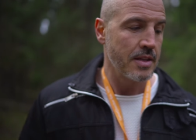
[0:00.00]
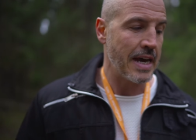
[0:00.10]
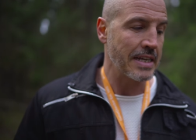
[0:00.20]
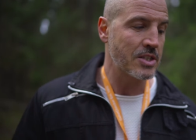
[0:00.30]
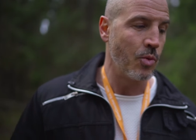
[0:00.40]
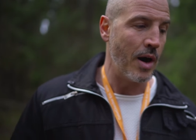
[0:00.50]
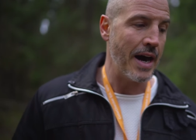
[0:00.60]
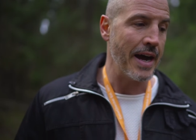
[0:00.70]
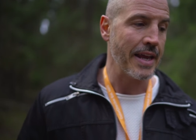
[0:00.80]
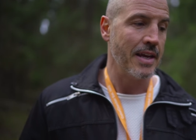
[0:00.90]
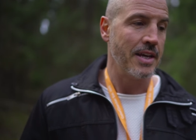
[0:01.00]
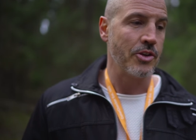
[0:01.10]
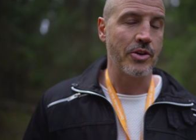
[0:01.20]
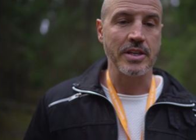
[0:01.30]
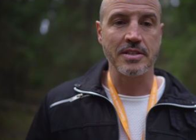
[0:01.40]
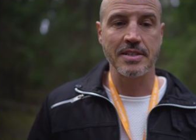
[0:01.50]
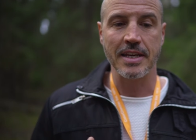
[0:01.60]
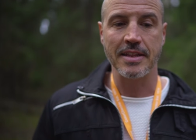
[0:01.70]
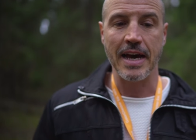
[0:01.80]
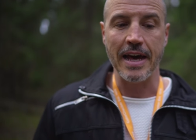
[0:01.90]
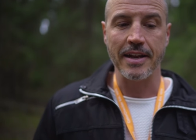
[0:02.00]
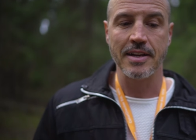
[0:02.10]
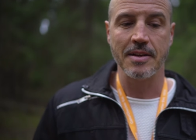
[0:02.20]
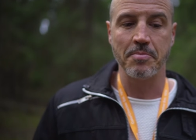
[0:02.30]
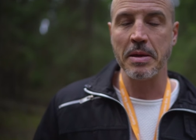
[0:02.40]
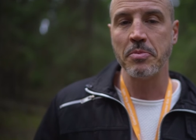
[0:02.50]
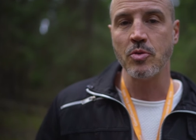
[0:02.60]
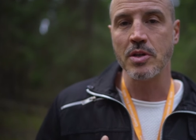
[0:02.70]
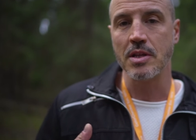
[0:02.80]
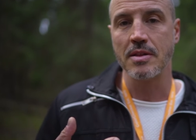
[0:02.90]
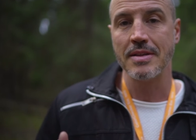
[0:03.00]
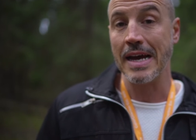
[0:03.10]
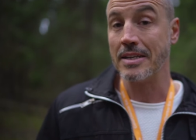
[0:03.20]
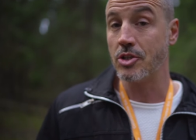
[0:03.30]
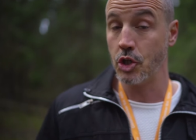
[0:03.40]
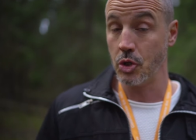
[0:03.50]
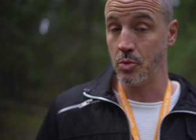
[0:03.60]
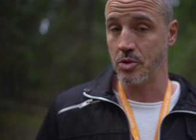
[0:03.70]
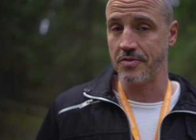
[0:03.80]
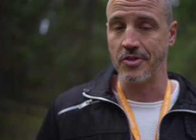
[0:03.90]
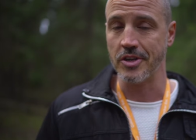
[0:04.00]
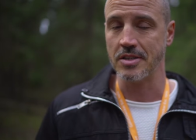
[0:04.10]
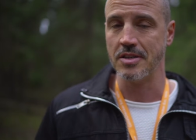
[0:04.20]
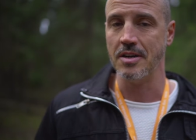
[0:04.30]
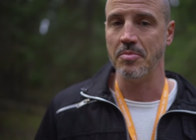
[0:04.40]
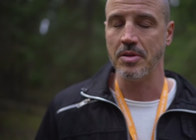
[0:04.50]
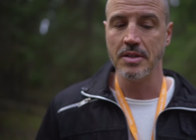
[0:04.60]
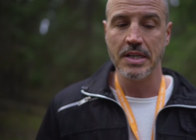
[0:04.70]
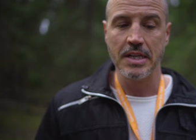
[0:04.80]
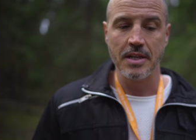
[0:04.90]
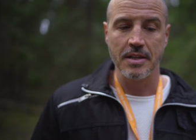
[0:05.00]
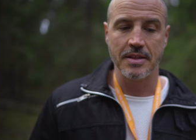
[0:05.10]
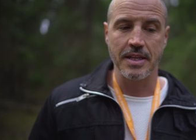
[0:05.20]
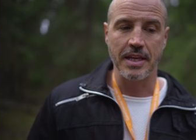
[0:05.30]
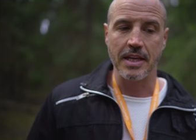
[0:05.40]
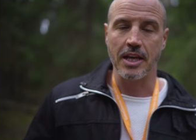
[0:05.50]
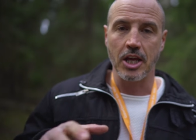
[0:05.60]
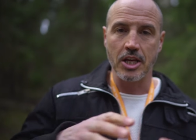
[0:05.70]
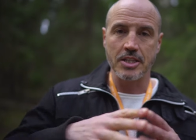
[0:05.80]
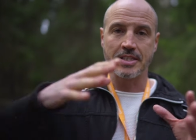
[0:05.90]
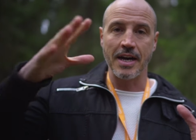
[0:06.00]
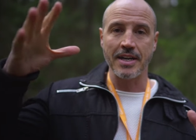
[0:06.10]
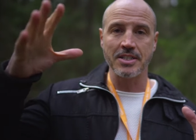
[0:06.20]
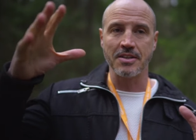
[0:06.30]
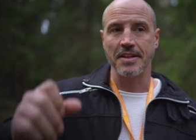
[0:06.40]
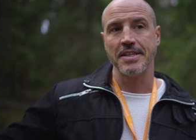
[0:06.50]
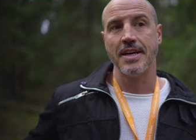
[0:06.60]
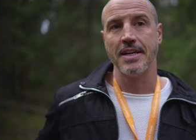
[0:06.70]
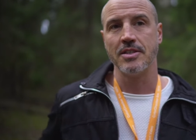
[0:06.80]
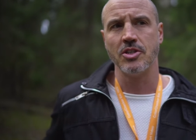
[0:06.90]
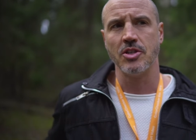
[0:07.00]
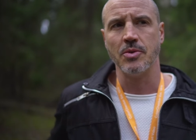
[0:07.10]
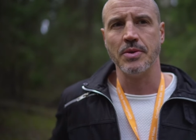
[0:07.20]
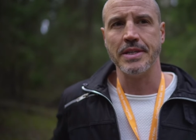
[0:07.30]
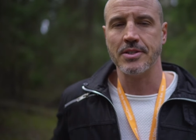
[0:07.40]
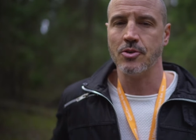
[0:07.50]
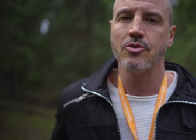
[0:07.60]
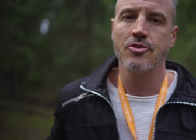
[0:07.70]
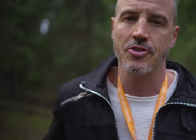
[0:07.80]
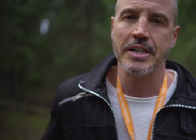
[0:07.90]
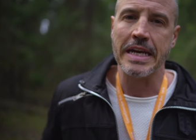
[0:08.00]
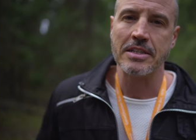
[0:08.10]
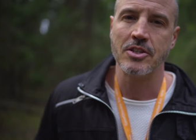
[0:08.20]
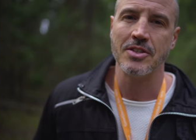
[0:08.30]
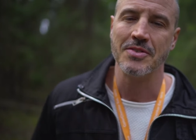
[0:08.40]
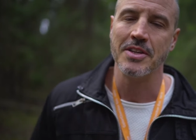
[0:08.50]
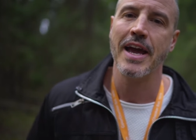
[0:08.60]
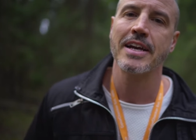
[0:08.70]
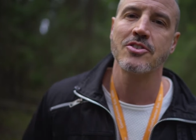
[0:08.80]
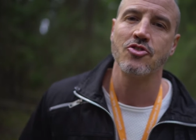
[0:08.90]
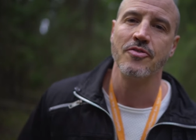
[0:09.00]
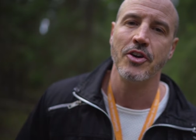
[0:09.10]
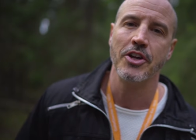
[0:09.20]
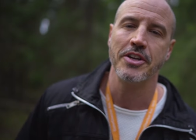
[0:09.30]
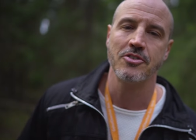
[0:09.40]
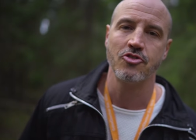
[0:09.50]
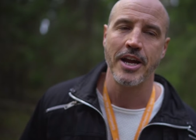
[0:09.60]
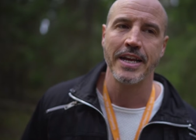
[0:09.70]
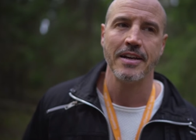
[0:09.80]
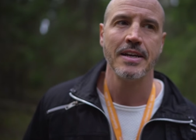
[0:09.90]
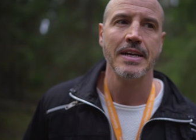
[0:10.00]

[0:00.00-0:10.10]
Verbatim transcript: That's why you can see that people with tattoos, for example, the size of the tattoo is also connected to the extroverted trait.